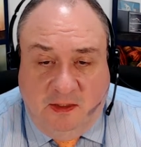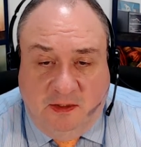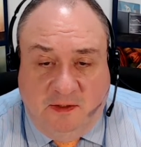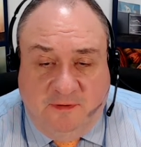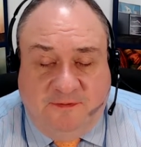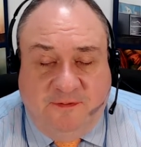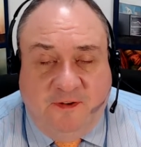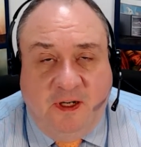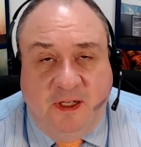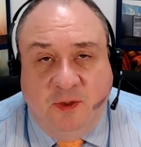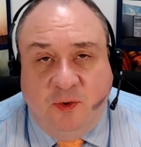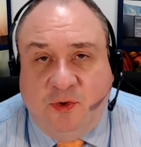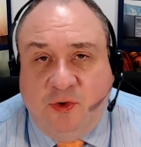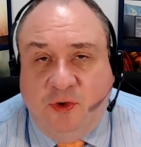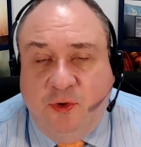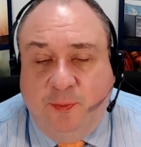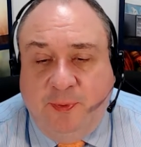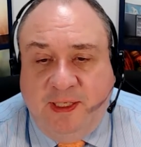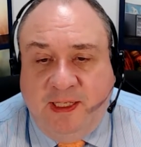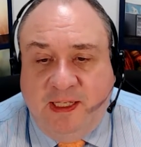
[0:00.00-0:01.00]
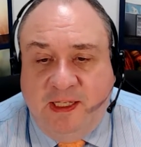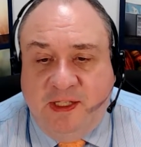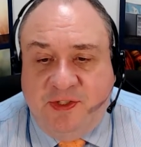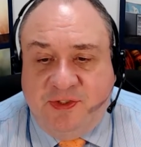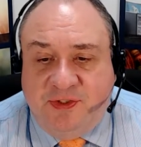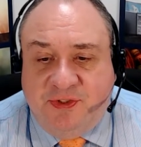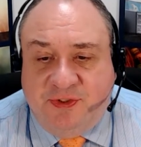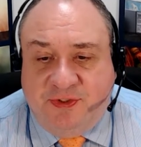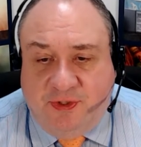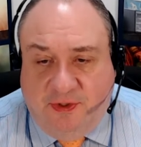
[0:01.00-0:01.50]
The final grouping is
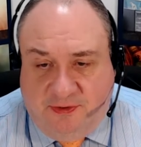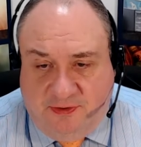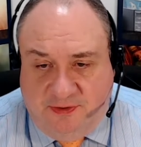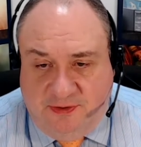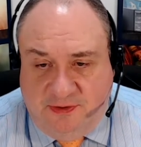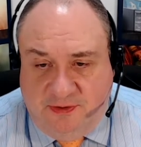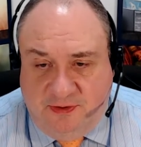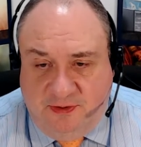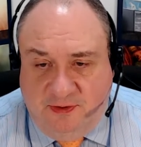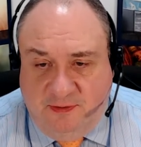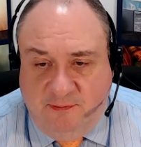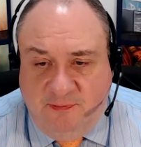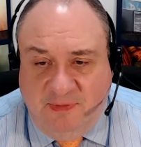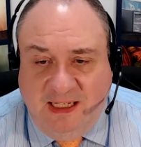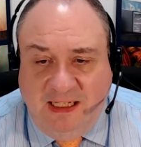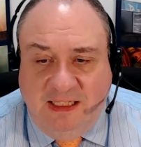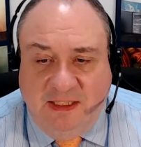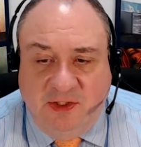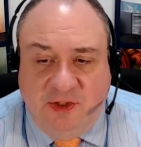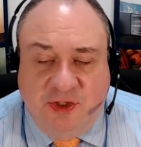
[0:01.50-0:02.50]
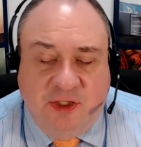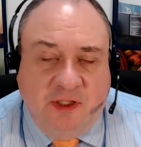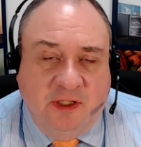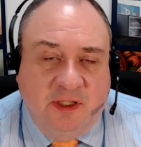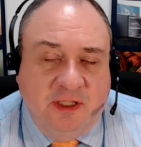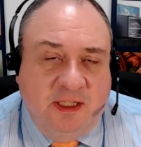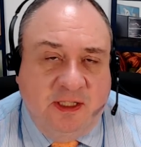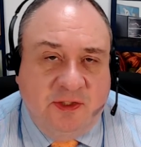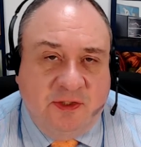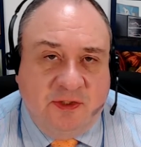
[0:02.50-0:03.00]
stocks, mainly the
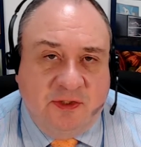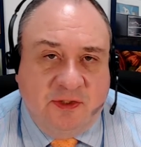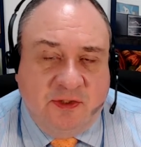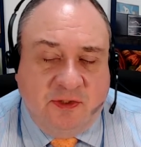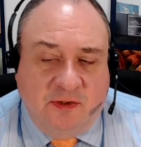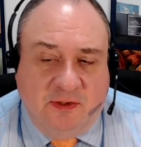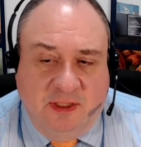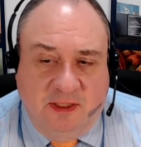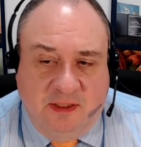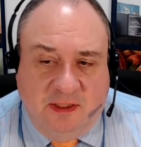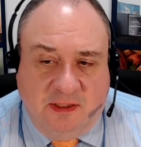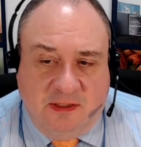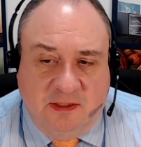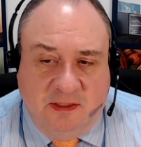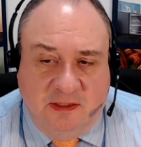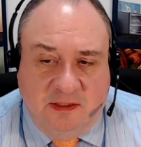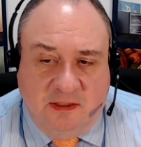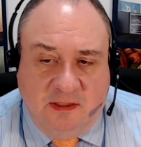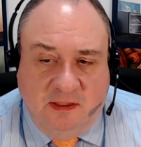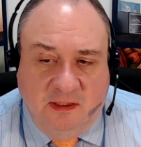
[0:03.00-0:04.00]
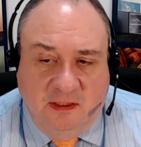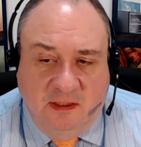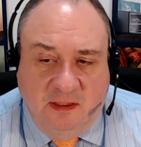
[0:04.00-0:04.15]
Chinese stock indexes.